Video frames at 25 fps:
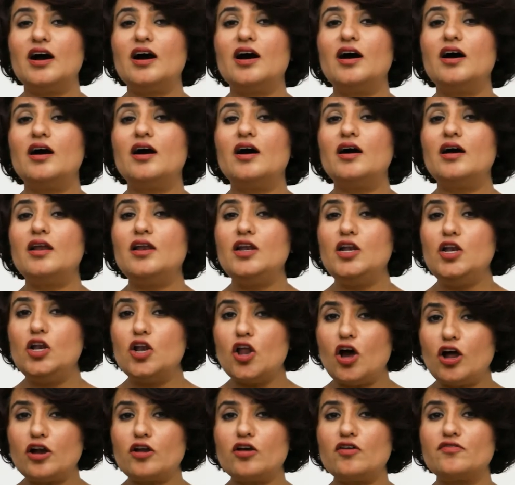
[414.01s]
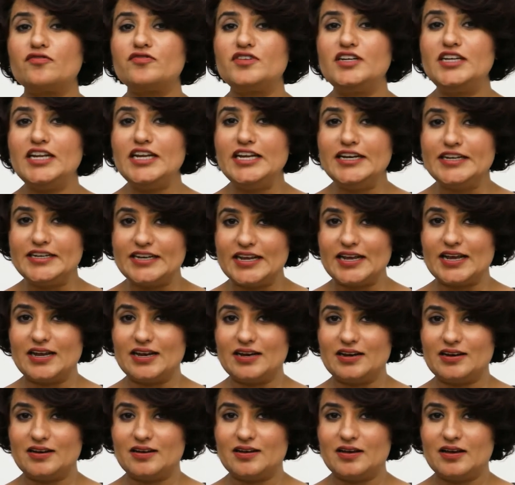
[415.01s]
a lot of
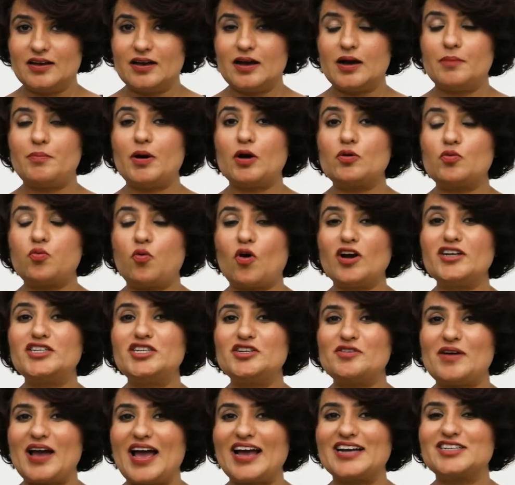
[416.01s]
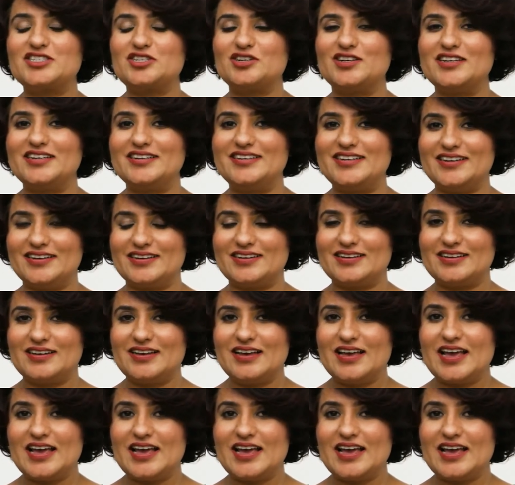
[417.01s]
detail about what you actually did,